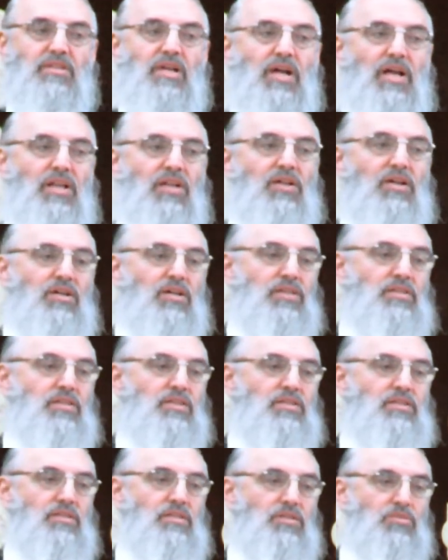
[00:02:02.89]
the halacha
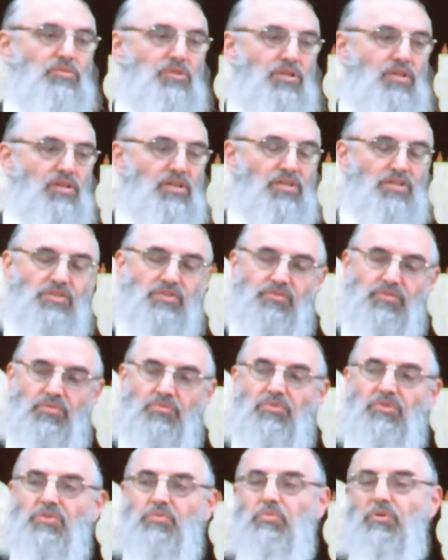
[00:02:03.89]
that the Gemara learns
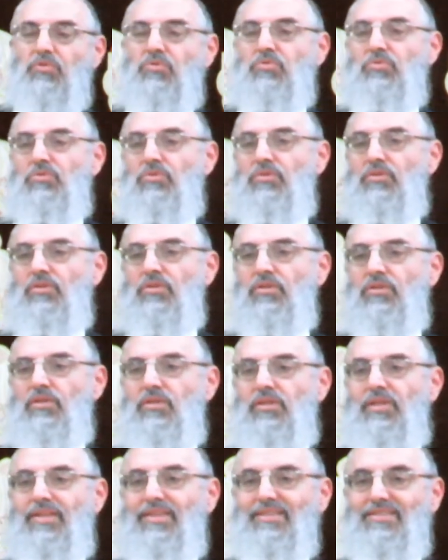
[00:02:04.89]
from this pasuk,
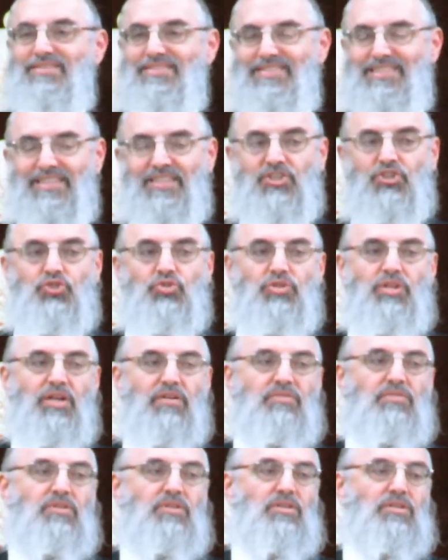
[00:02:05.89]
that the city should
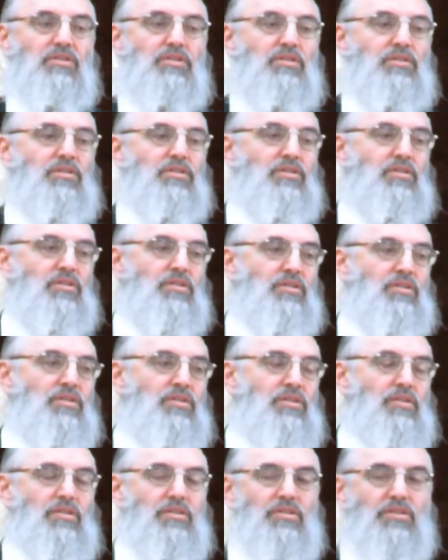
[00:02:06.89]
have a
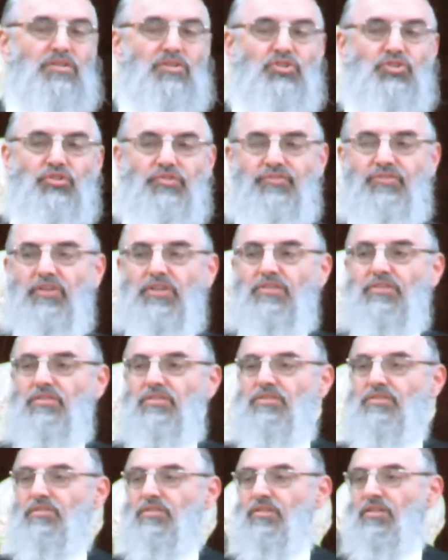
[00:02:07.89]
shofet,
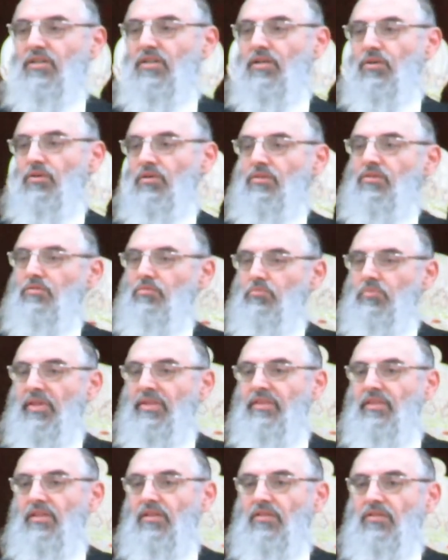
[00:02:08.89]

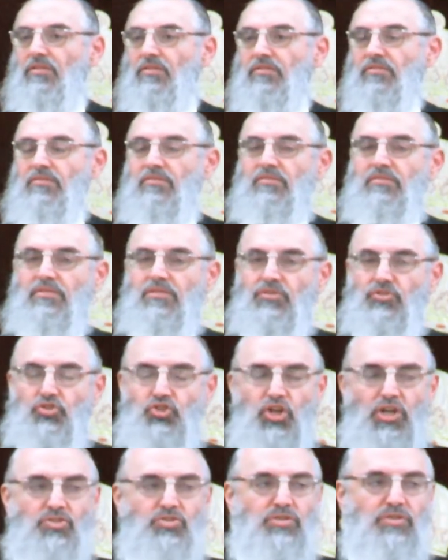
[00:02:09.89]
bed din,
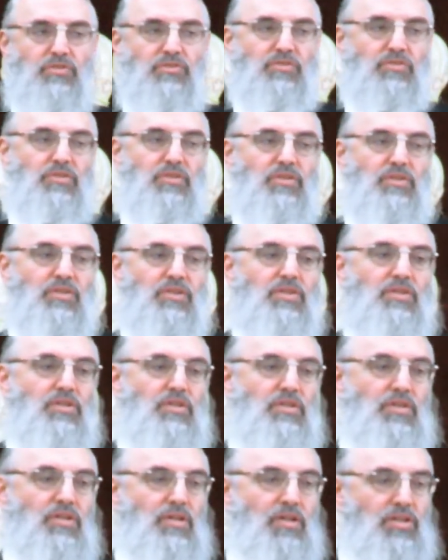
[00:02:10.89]
judges,
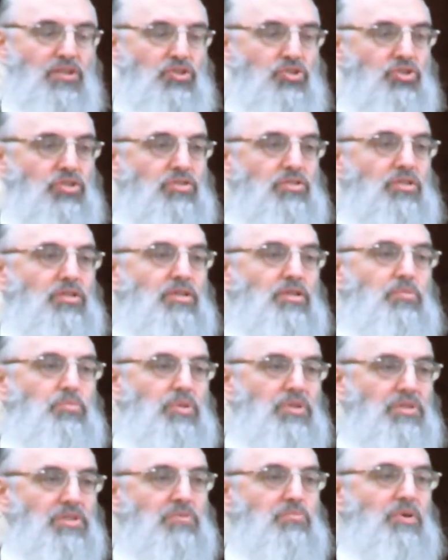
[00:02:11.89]
and a shoter,
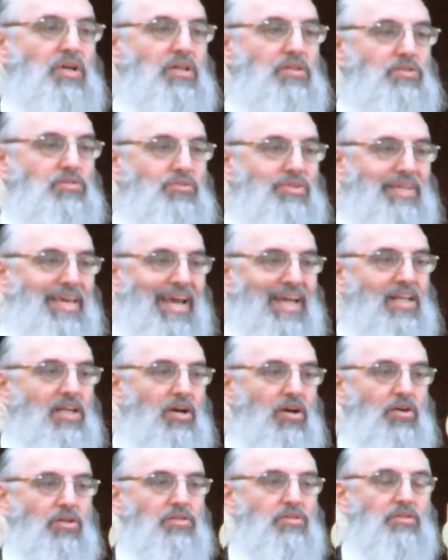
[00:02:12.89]
policeman, to carry
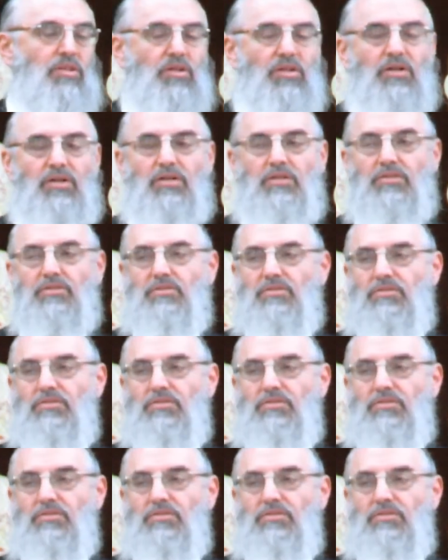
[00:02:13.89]
on the law.